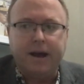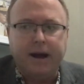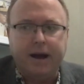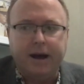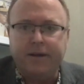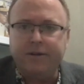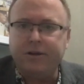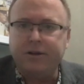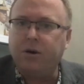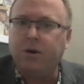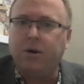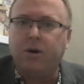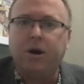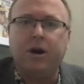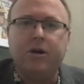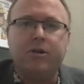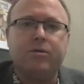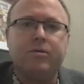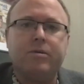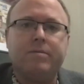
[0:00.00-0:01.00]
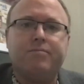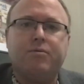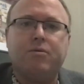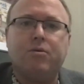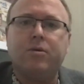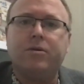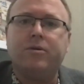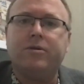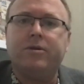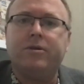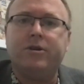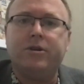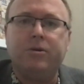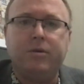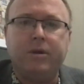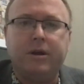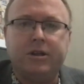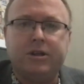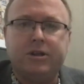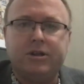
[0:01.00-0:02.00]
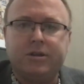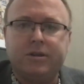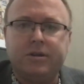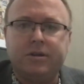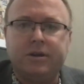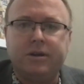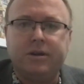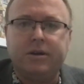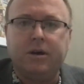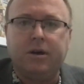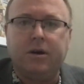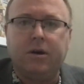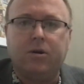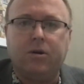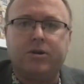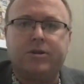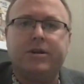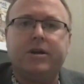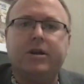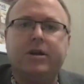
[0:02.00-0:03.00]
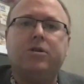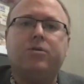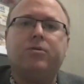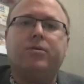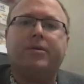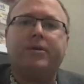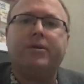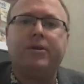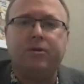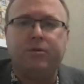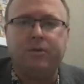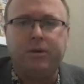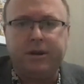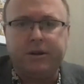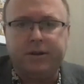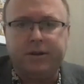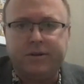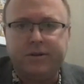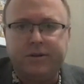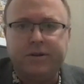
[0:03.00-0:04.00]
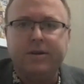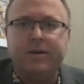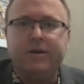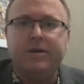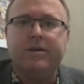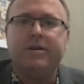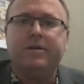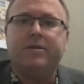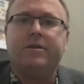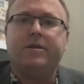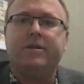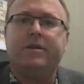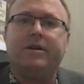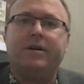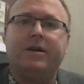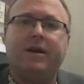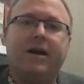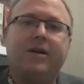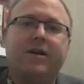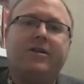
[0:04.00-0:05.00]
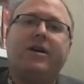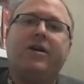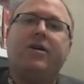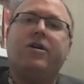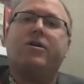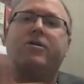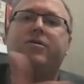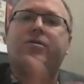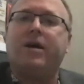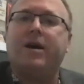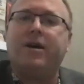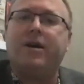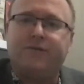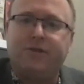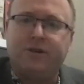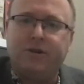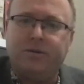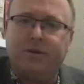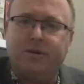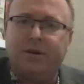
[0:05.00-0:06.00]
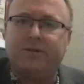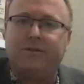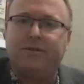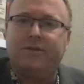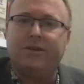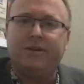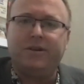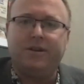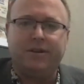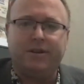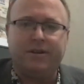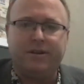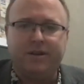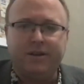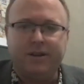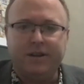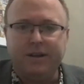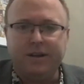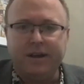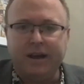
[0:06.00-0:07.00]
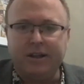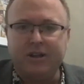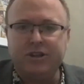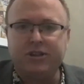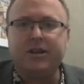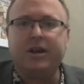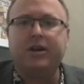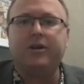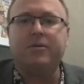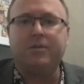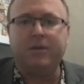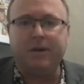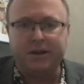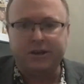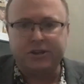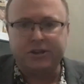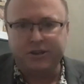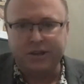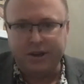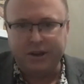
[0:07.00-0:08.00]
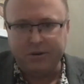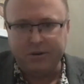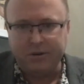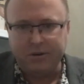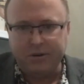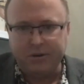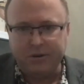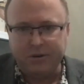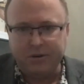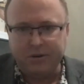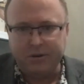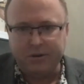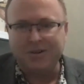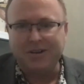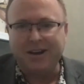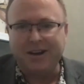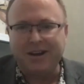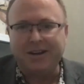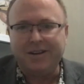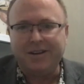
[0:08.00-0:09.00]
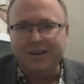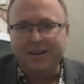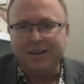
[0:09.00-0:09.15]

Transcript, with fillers: There are other important units, the artillery unit, the anti-aircraft unit, the et cetera, okay?